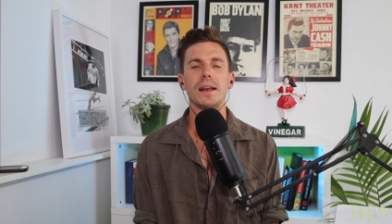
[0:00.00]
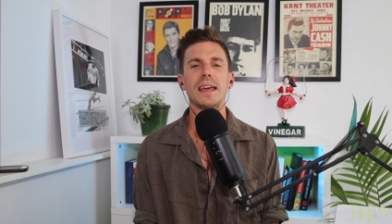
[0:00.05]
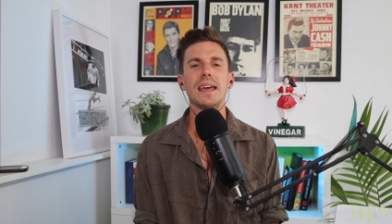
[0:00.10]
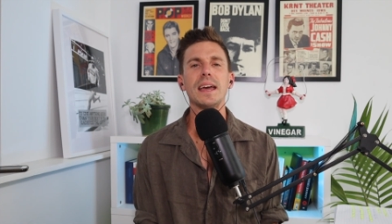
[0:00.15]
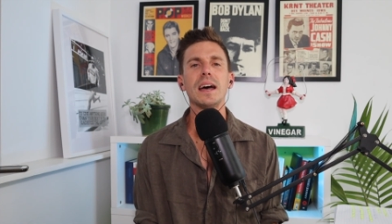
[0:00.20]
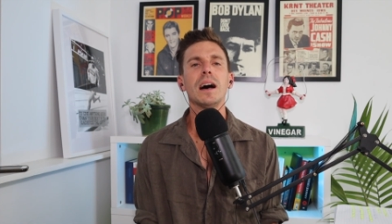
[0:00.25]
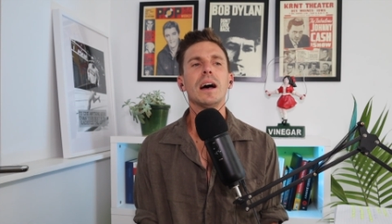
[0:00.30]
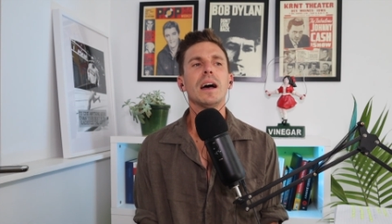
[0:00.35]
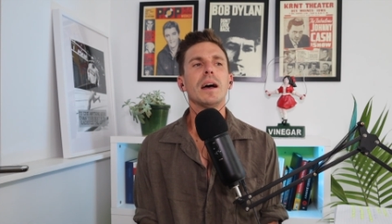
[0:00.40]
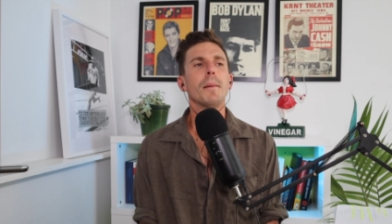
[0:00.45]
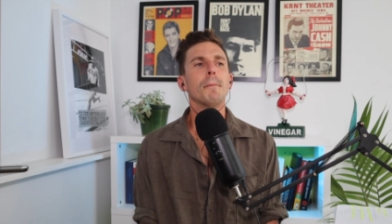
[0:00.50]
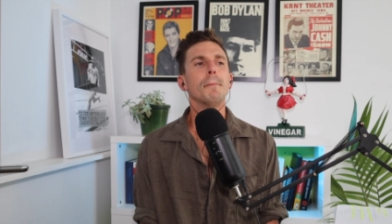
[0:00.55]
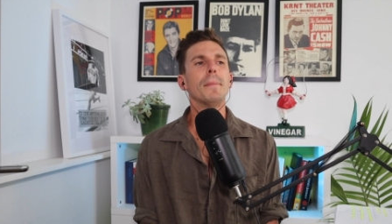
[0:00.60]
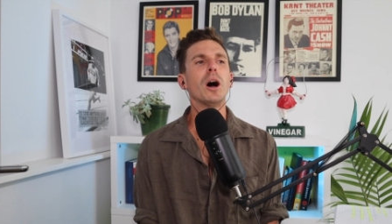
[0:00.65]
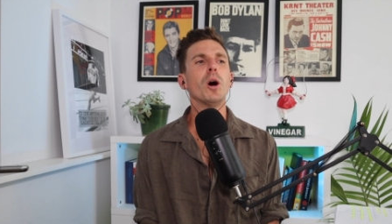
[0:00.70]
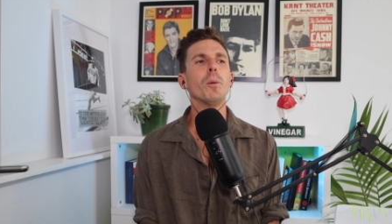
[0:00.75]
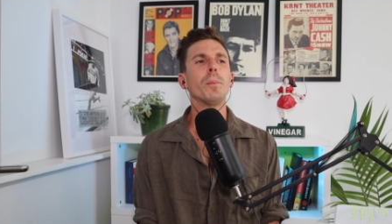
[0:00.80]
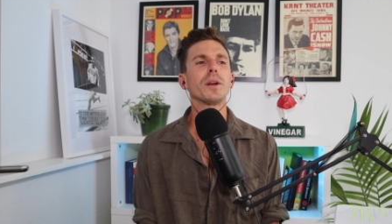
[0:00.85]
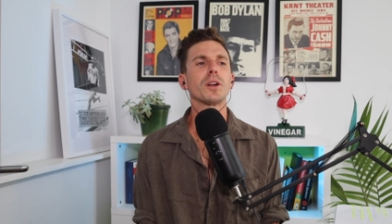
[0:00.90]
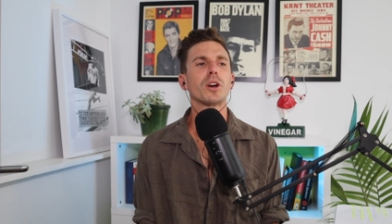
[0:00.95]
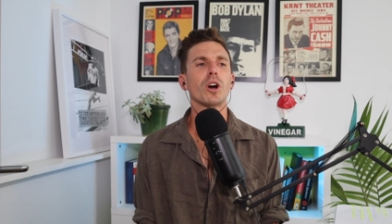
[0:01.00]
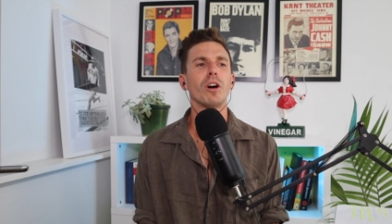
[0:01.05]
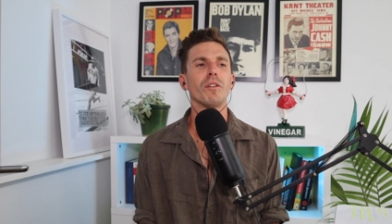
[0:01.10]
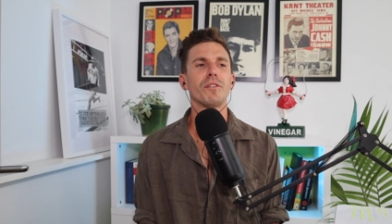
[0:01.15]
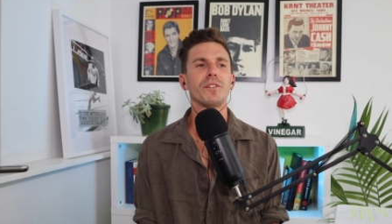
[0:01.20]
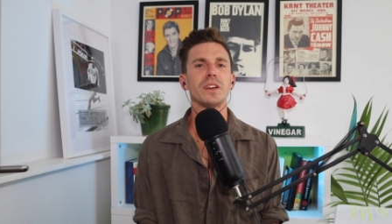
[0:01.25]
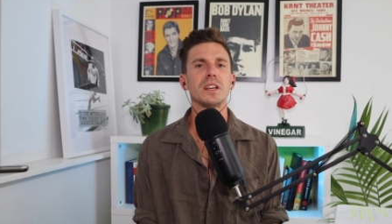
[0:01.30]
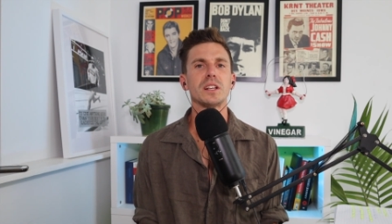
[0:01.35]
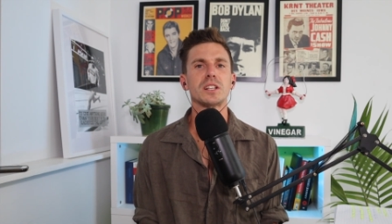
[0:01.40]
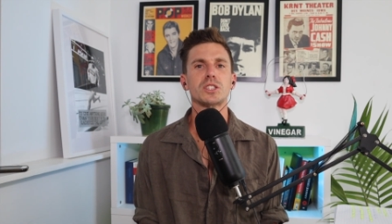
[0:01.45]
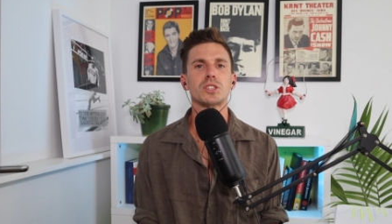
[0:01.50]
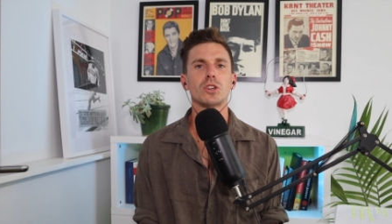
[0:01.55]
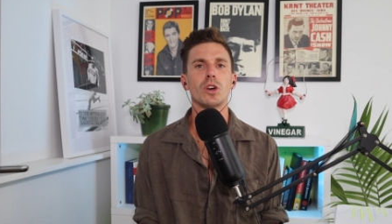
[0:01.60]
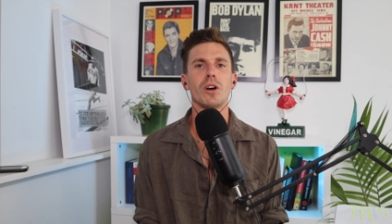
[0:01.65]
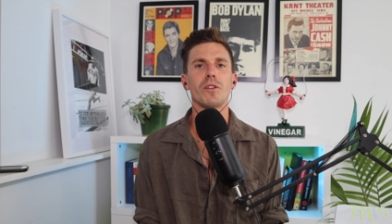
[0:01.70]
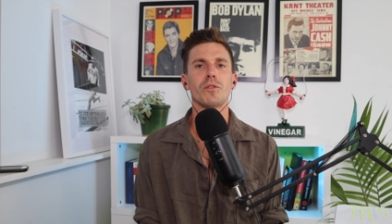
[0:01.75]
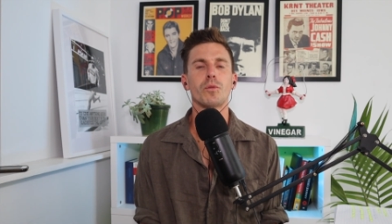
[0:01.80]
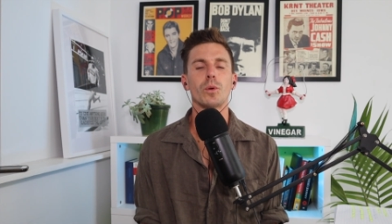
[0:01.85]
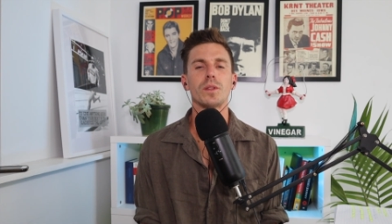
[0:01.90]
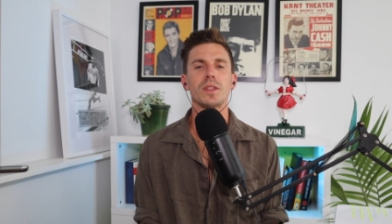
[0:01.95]
here Melbourne coffee is
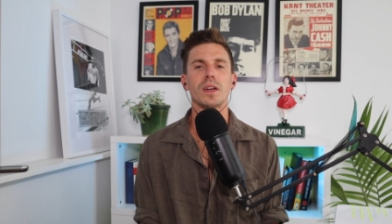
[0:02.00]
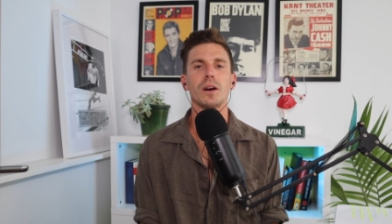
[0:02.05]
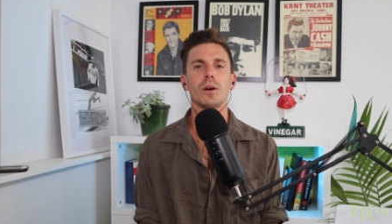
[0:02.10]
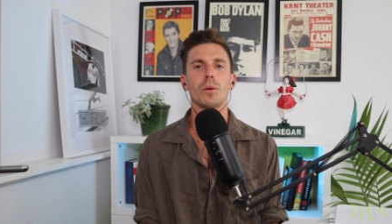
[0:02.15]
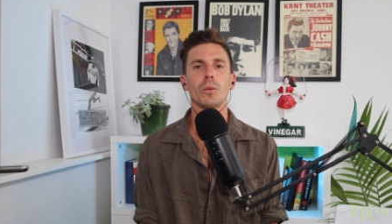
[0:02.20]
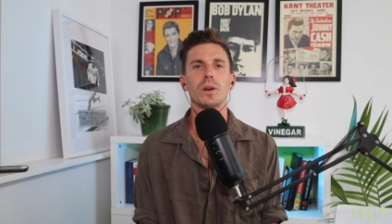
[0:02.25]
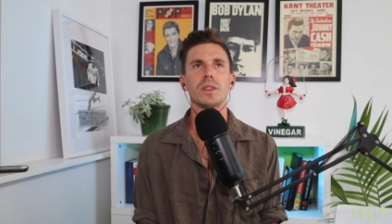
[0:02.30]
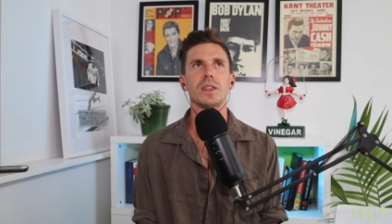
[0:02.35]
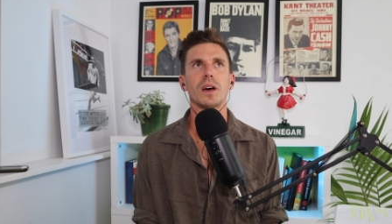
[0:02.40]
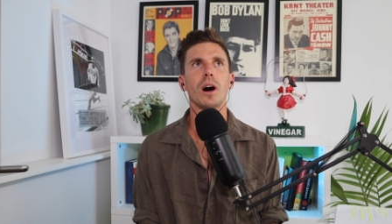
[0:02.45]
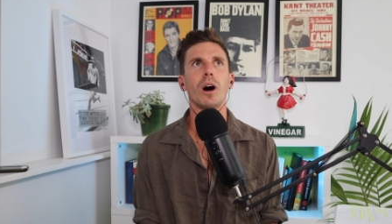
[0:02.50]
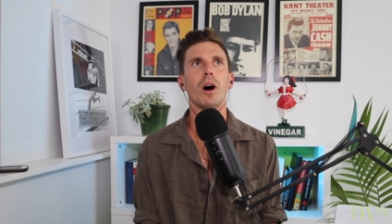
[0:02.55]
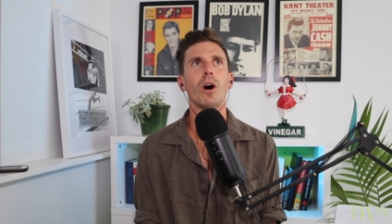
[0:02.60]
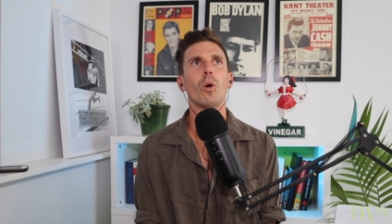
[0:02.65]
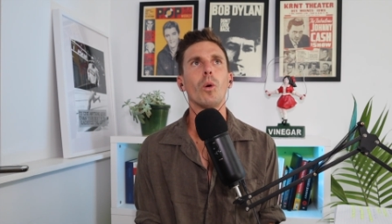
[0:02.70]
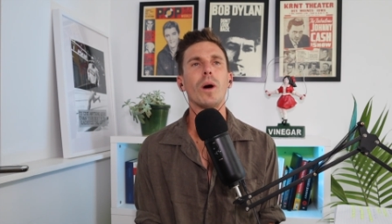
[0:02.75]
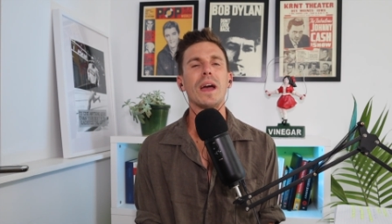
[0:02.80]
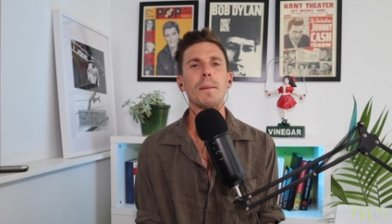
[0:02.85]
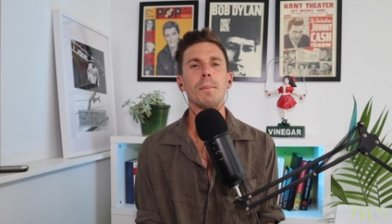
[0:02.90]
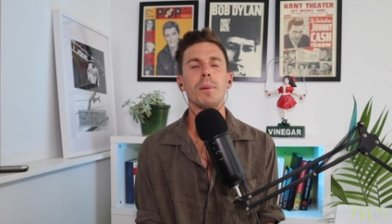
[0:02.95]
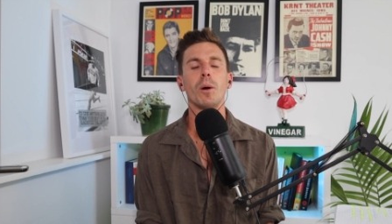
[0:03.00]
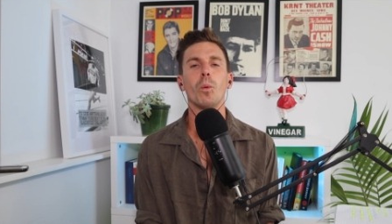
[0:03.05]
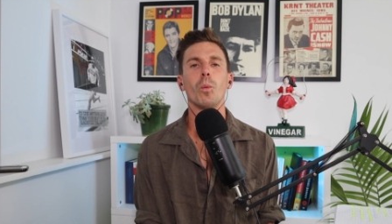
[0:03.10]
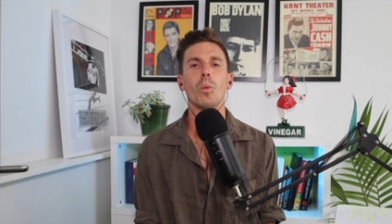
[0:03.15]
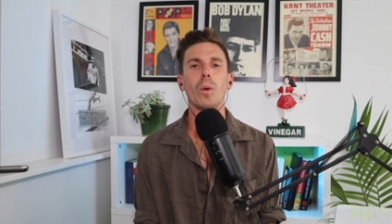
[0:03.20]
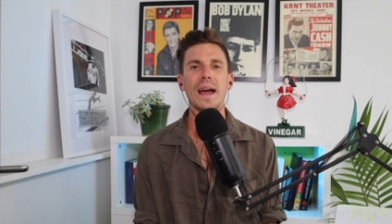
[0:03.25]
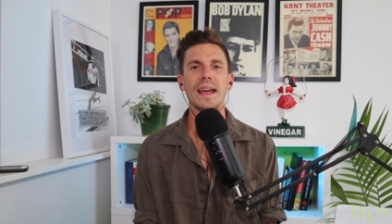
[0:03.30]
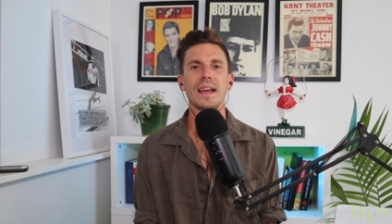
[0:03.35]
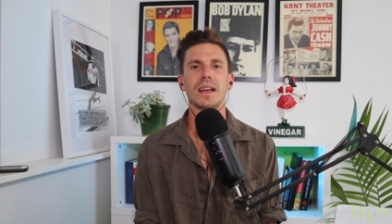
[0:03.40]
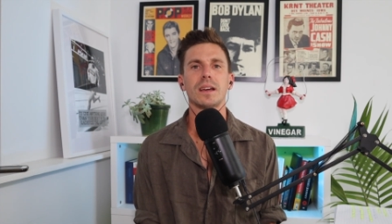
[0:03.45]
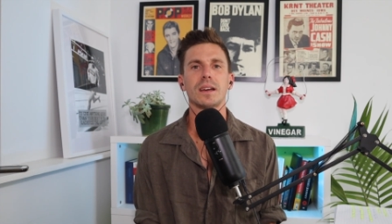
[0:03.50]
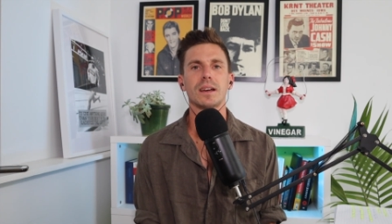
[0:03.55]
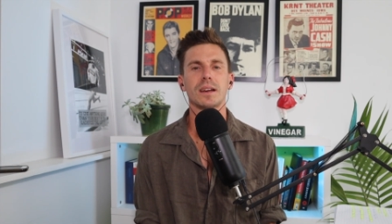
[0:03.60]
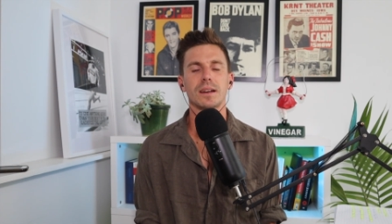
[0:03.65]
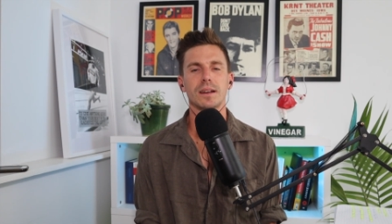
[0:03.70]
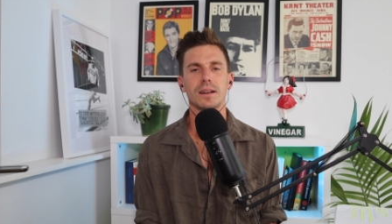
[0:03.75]
served with a with a whole heap of wank.